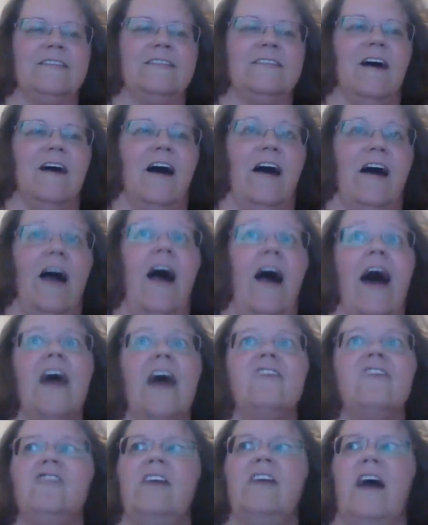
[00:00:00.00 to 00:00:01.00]
I
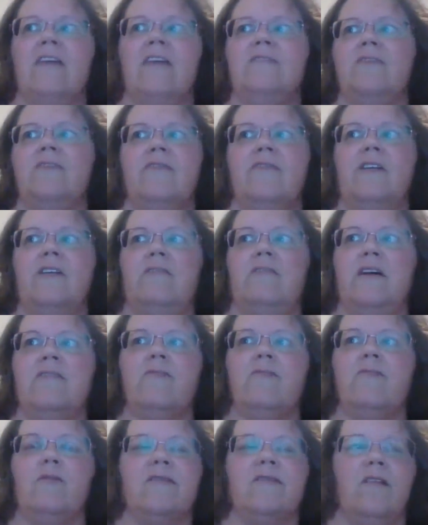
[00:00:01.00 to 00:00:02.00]
actually have a free
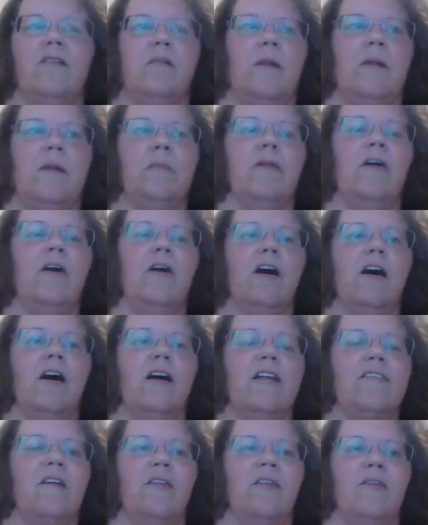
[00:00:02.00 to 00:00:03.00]
resource on my blog.
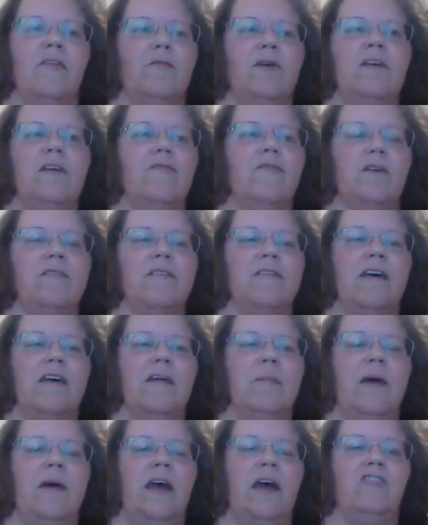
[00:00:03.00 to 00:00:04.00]
It's on the resource kit
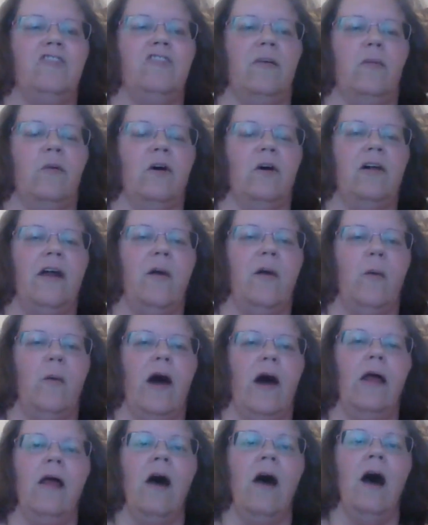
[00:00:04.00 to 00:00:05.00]
page on Wording
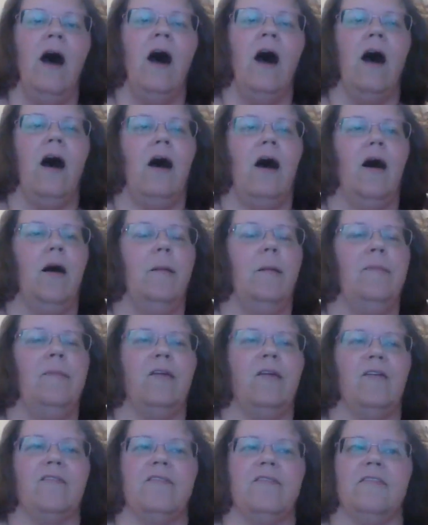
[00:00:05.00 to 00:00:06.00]
Well.
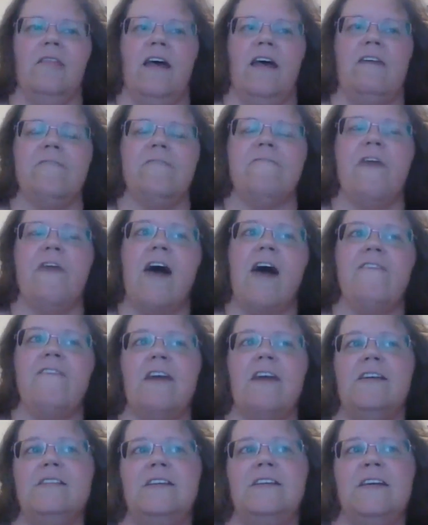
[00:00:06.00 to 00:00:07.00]
There's like 5
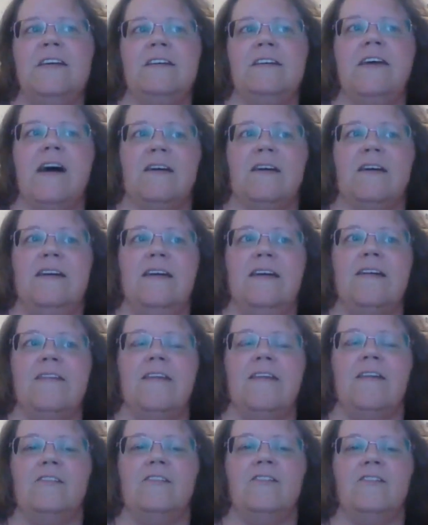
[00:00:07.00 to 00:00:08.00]
editing techniques
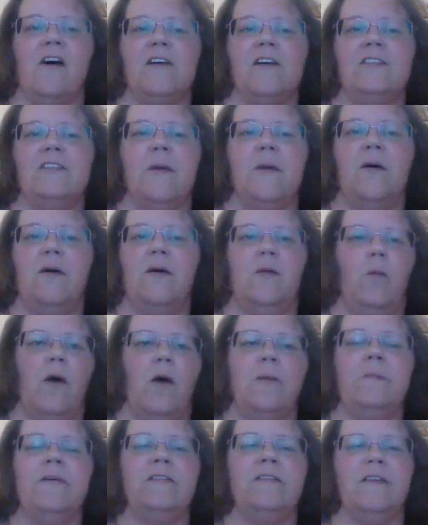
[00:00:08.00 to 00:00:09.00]
that are talked about in
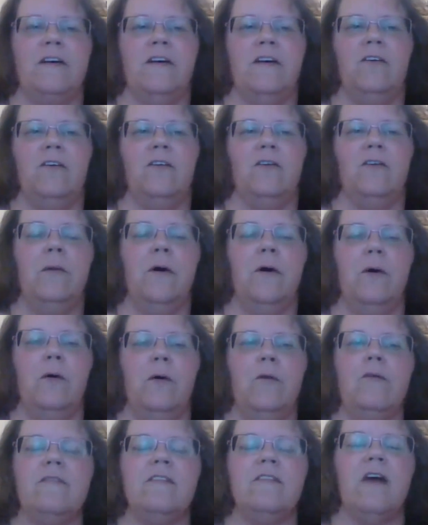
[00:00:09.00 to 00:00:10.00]
one particular
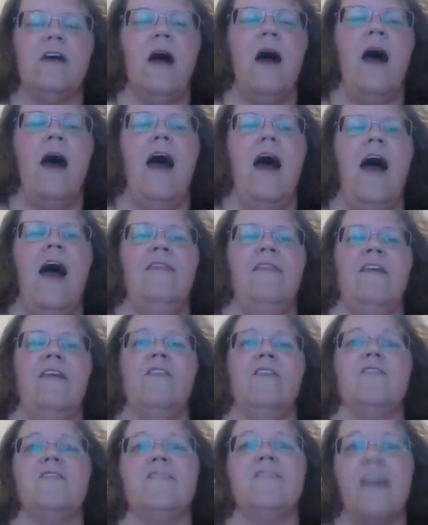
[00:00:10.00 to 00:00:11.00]
post. And then
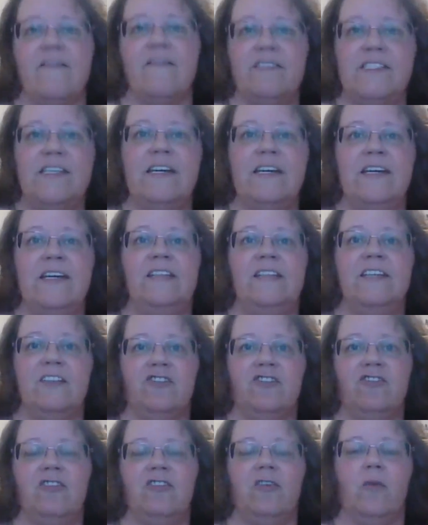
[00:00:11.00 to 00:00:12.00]
there's 17
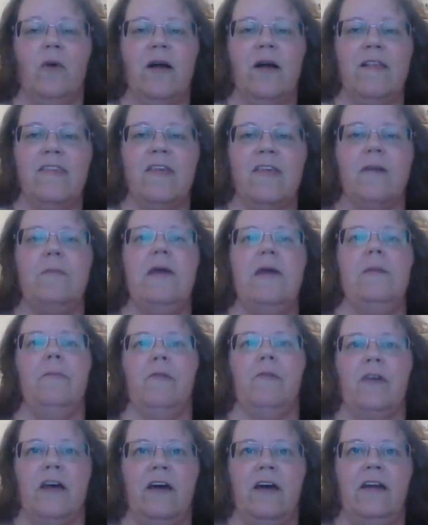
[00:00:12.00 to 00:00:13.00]
additional ones that
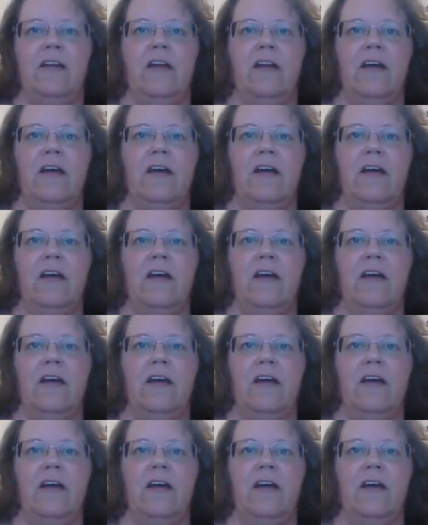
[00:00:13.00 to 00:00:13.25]
people can